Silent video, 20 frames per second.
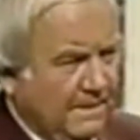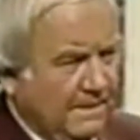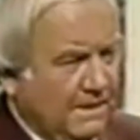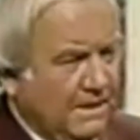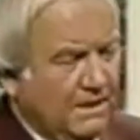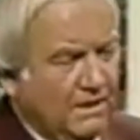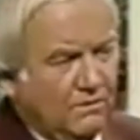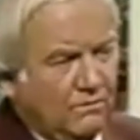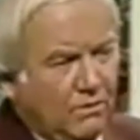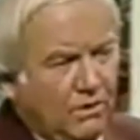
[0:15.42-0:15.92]

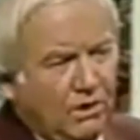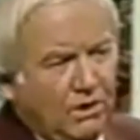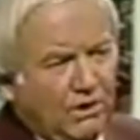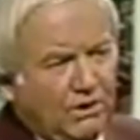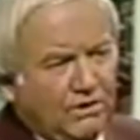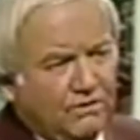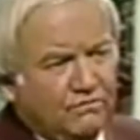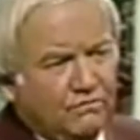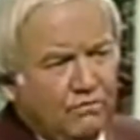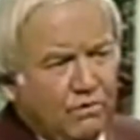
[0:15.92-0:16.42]
and a
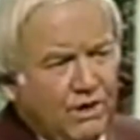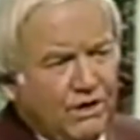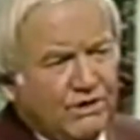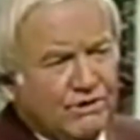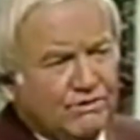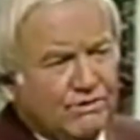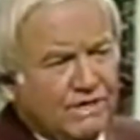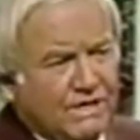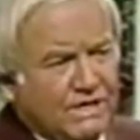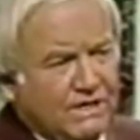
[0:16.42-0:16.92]
world of
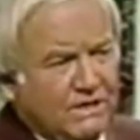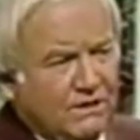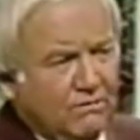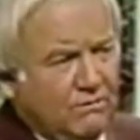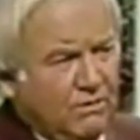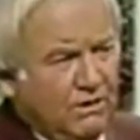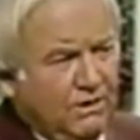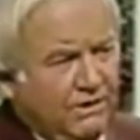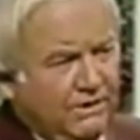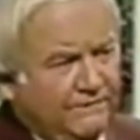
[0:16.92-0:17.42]
wondering, and a
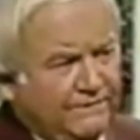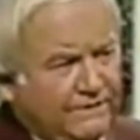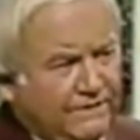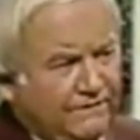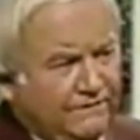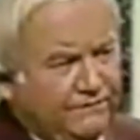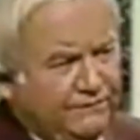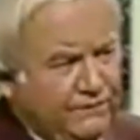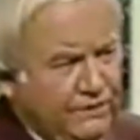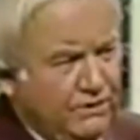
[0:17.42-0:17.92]
world of
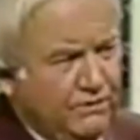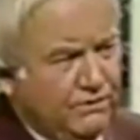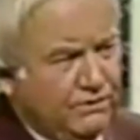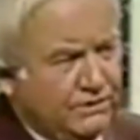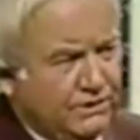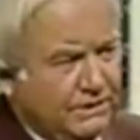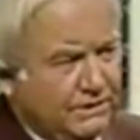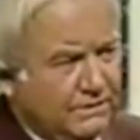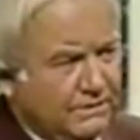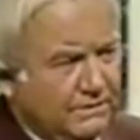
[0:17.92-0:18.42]

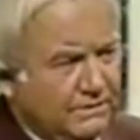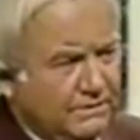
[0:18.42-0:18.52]
confusion.